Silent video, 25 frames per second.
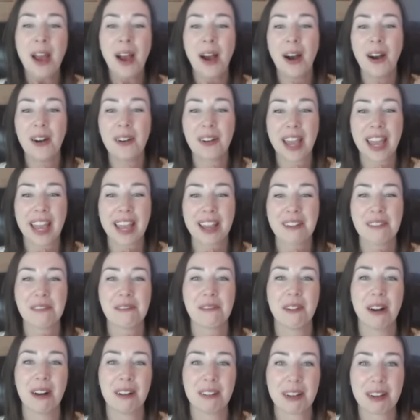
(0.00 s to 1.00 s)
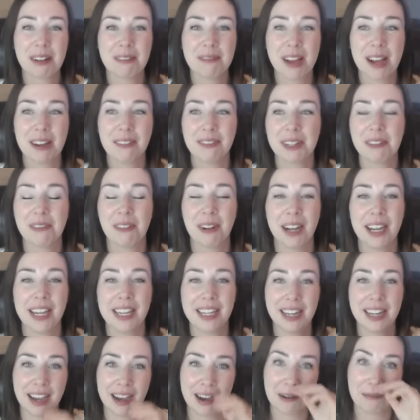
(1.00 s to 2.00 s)
Okay, welcome everyone.
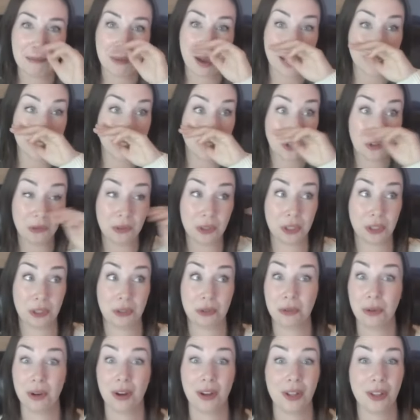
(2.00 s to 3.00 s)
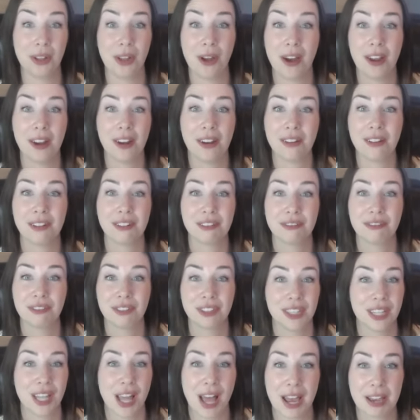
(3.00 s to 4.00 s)
I don't do a lot of
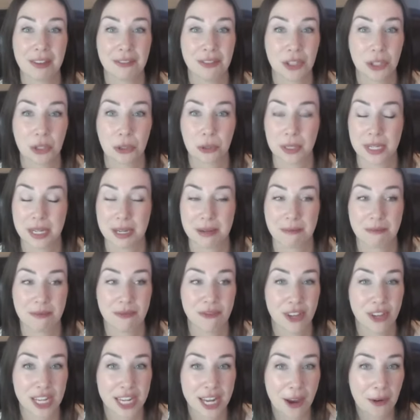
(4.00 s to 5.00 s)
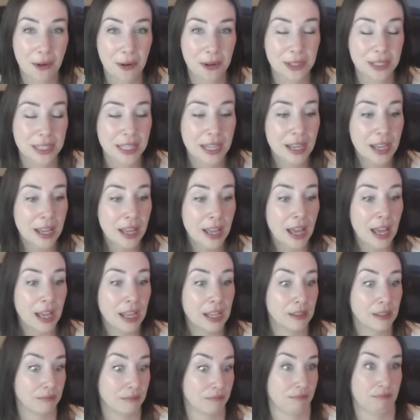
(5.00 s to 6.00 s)
live stream videos,
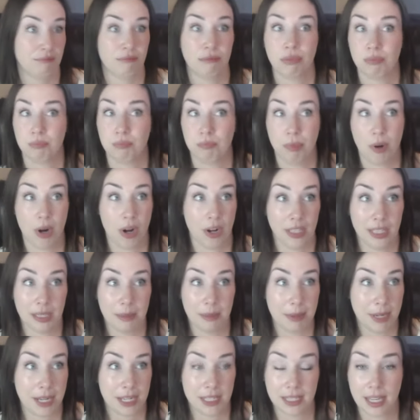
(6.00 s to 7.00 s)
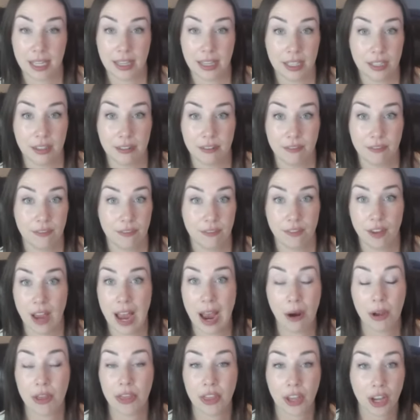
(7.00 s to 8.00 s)
partly because I live
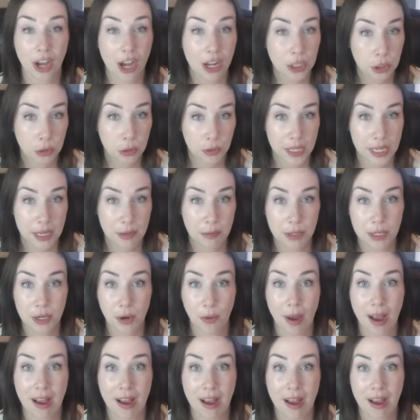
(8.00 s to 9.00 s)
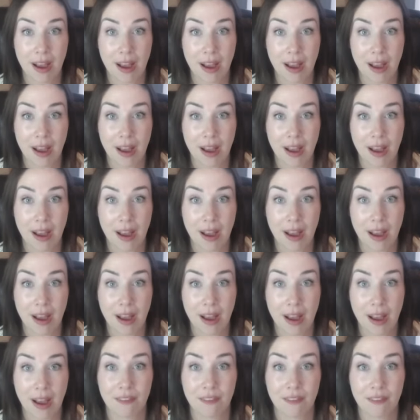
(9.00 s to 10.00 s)
out in the country. We don't have the best
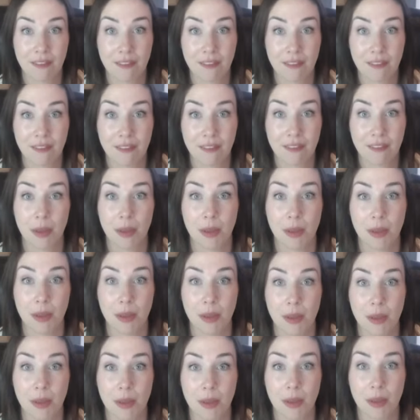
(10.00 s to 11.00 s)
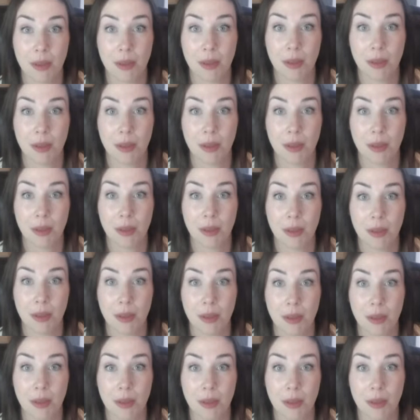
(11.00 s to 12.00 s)
Wi-Fi, and also because it
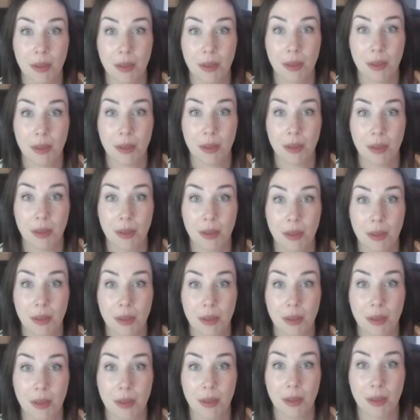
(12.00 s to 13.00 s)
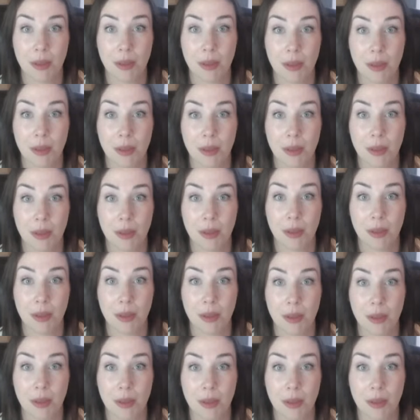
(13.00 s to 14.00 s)
stressed me out because I always seem to
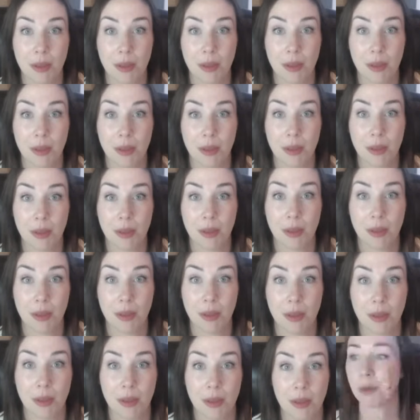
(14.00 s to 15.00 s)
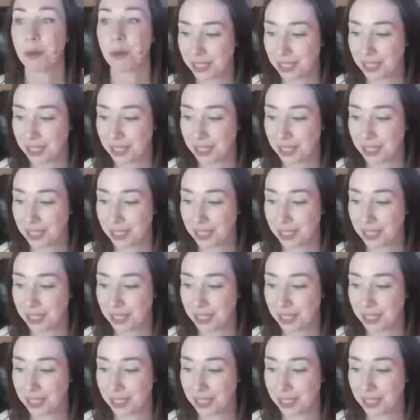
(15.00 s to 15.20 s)
run into some kind of